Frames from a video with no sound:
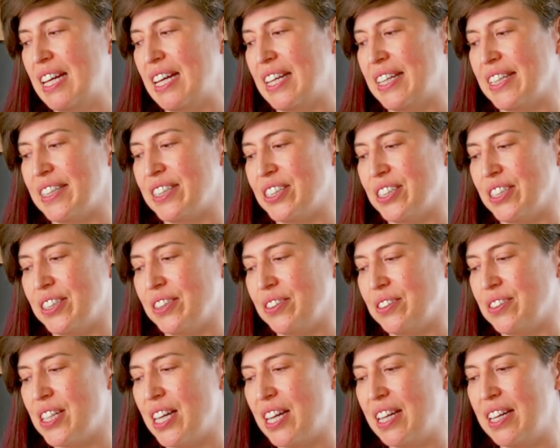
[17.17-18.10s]
it
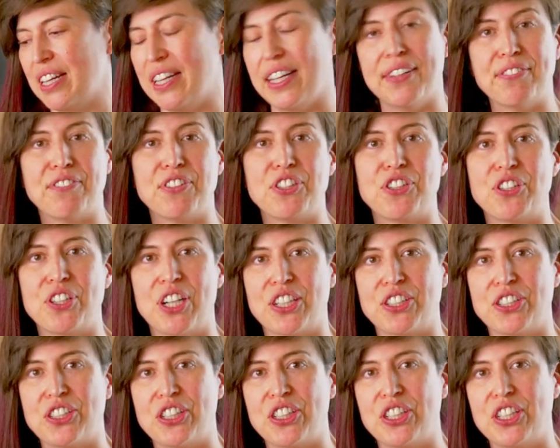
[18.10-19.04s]
includes
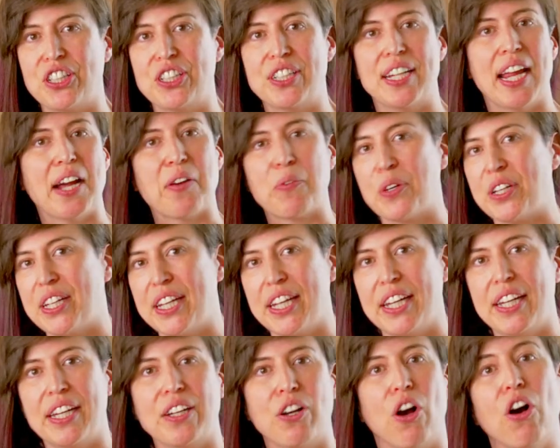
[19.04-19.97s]
infrastructure,
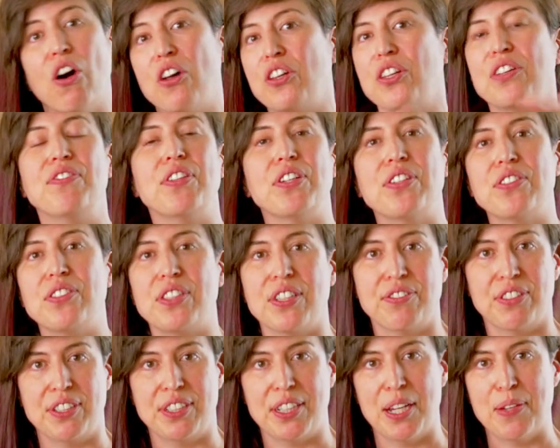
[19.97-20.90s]
networking, all of those
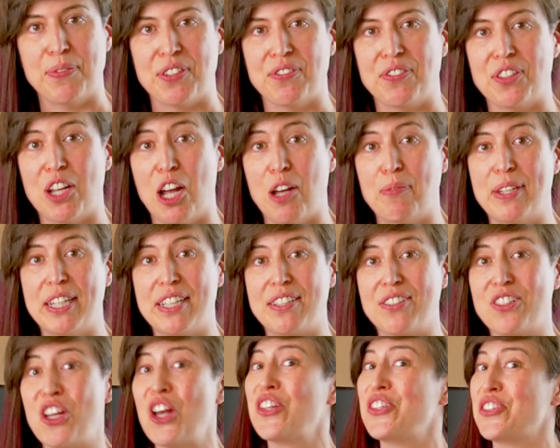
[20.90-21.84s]
different types of
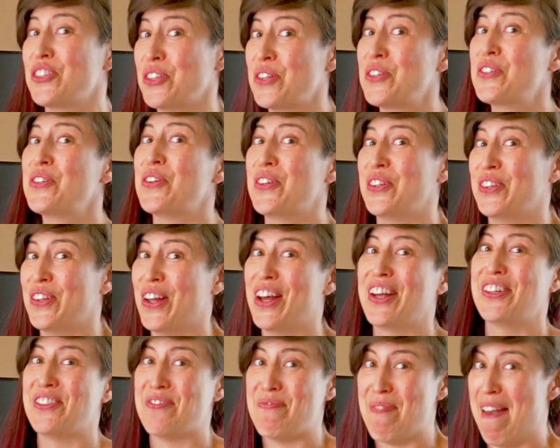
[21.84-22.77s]
topics. There's also a
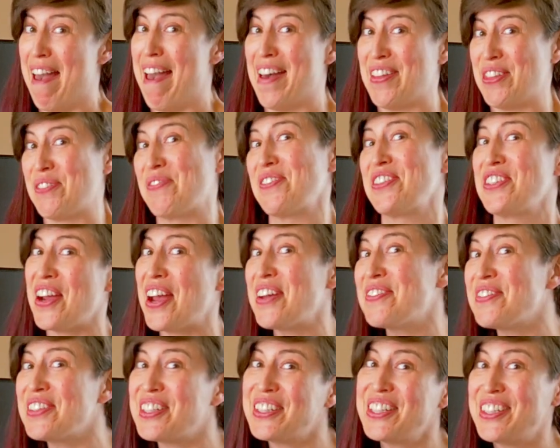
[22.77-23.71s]
lot of math, which
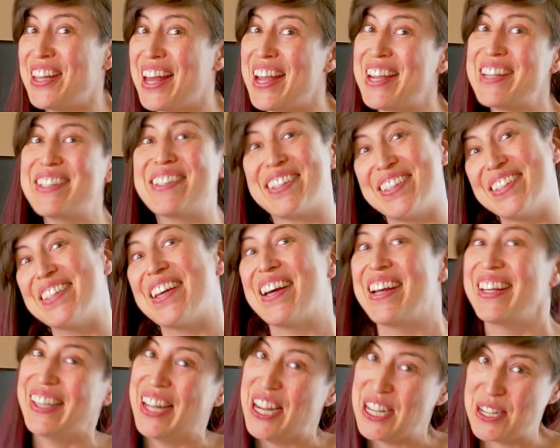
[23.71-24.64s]
I really liked because
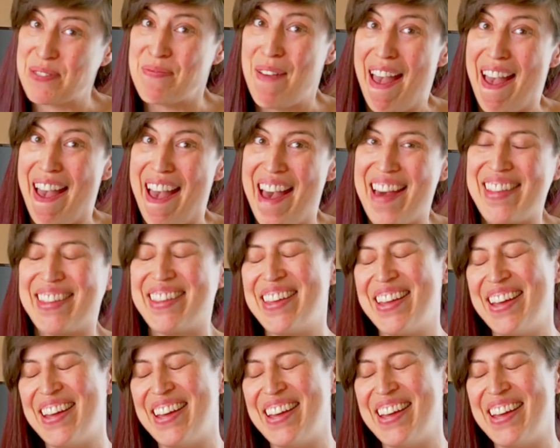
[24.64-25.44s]
I like math.